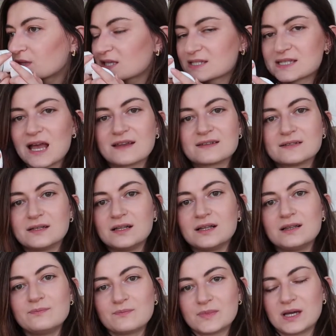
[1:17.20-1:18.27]

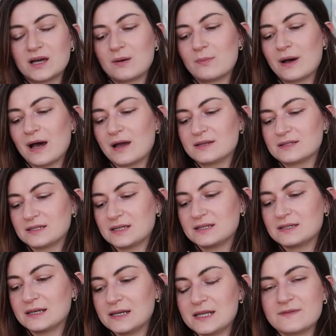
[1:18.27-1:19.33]
subtle uh, but
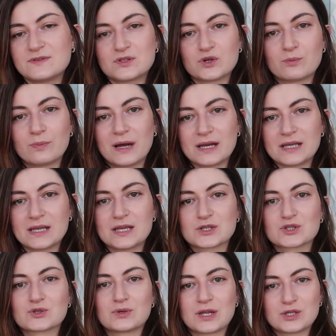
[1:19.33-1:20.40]
it leaves your body
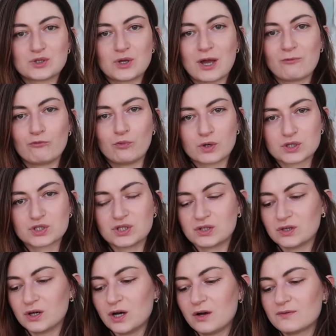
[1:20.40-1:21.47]
as soon as you have washed
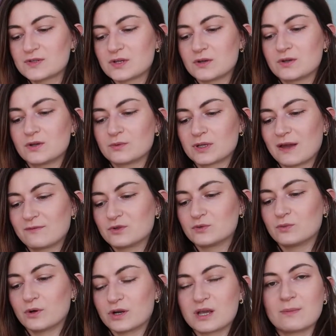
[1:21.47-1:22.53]
it off so you don't have to
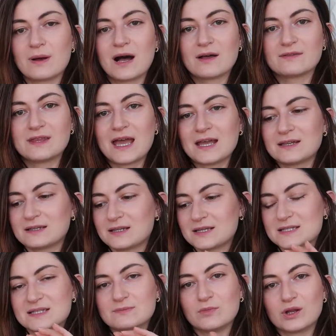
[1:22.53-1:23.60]
worry about that it
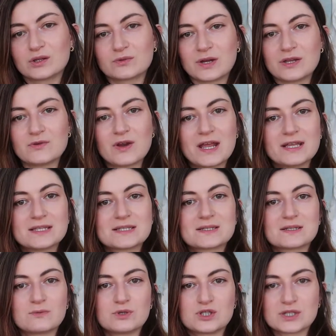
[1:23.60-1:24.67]
has small
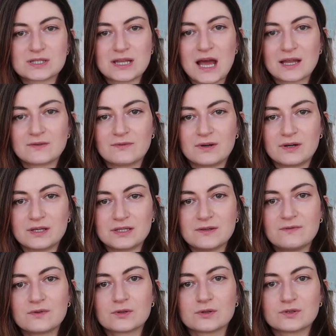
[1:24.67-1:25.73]
granulates which is not very
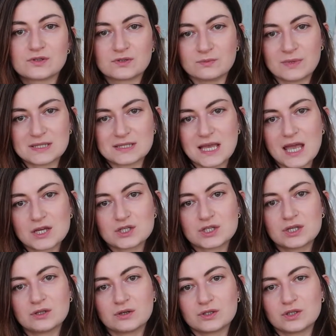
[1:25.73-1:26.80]
difficult to massage
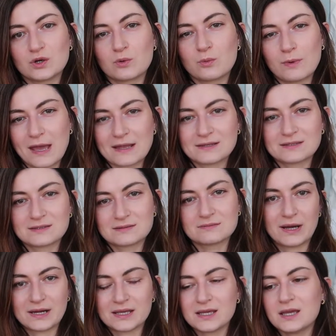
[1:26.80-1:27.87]
in on your wet
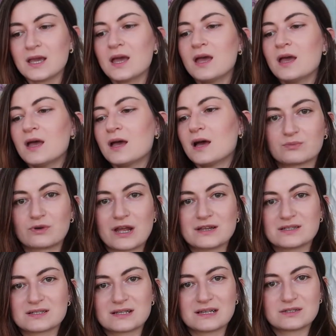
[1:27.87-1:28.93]
body the brand
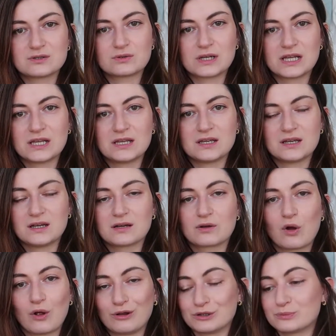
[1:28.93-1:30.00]
is literally uh,
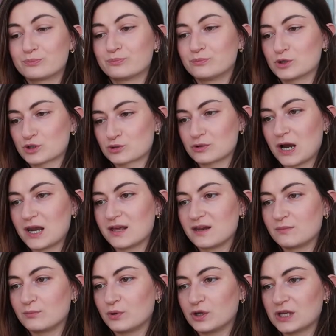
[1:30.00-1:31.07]
called
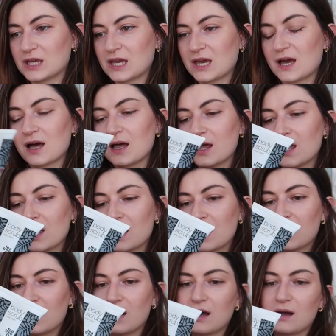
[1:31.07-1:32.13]
australian body care
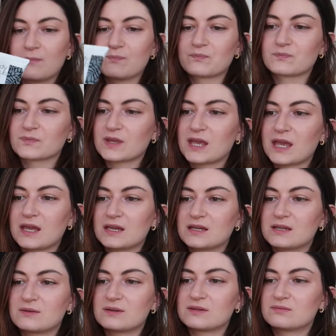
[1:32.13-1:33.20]
um, and
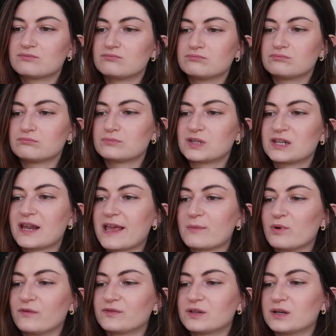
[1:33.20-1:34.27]
it the
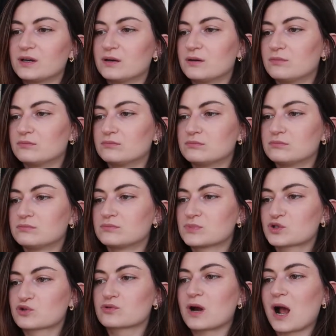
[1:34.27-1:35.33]
name of the
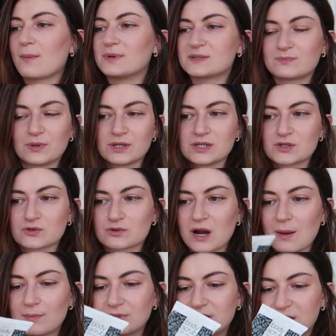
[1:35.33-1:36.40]
scrub is body
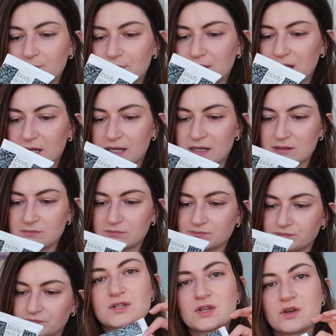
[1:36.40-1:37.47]
scrub deep clean
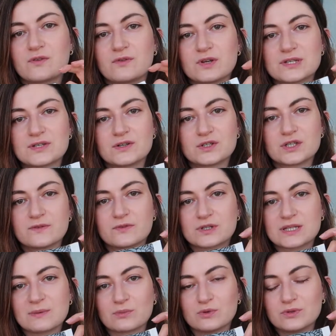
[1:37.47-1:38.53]
so if you're searching for
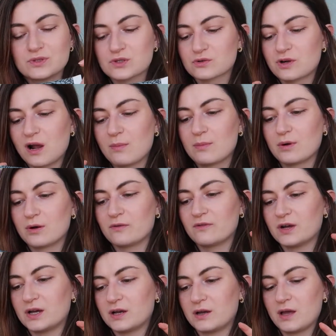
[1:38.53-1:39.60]
some good scrub
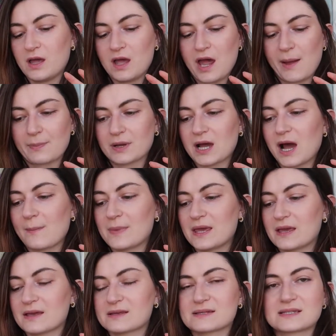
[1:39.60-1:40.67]
over
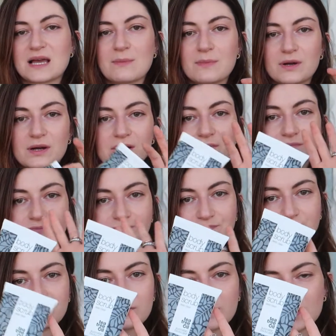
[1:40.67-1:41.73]
upcoming summer
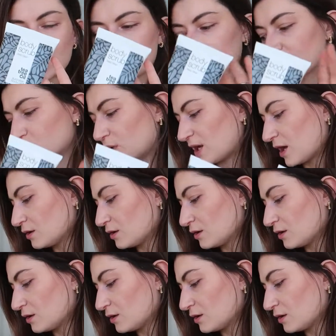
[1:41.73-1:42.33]
check this one